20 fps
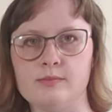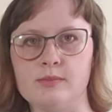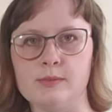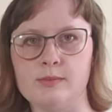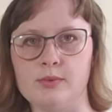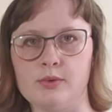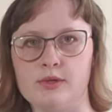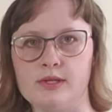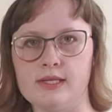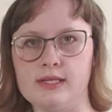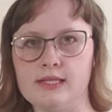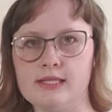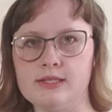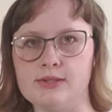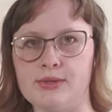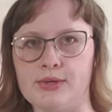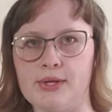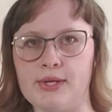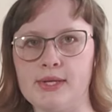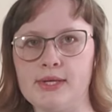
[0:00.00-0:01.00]
to be putting these
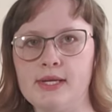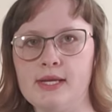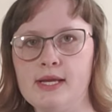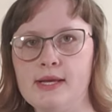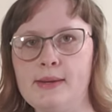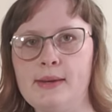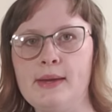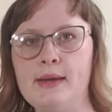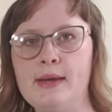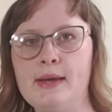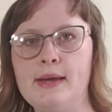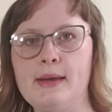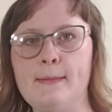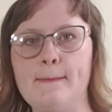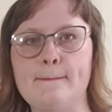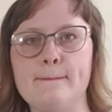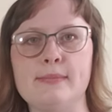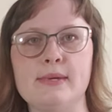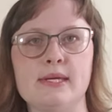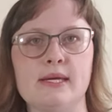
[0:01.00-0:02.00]
on
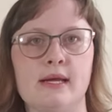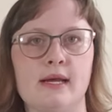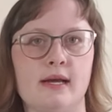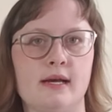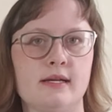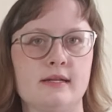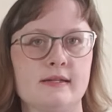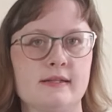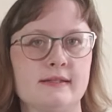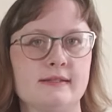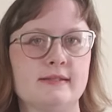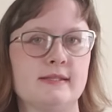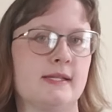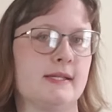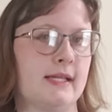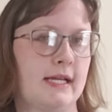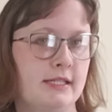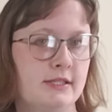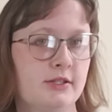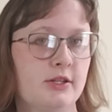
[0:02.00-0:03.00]
because
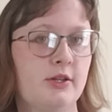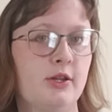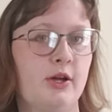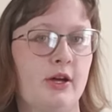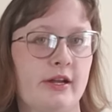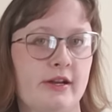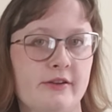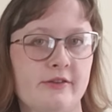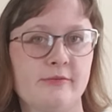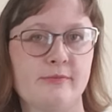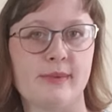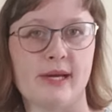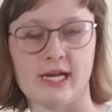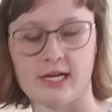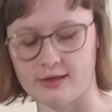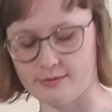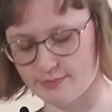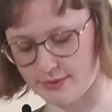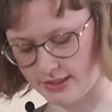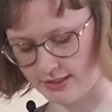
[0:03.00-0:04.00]
that's a lot of
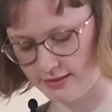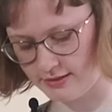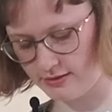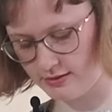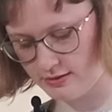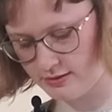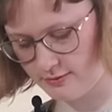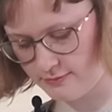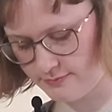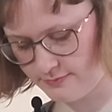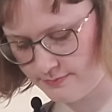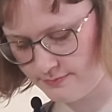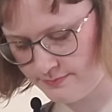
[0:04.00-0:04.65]
back buttons.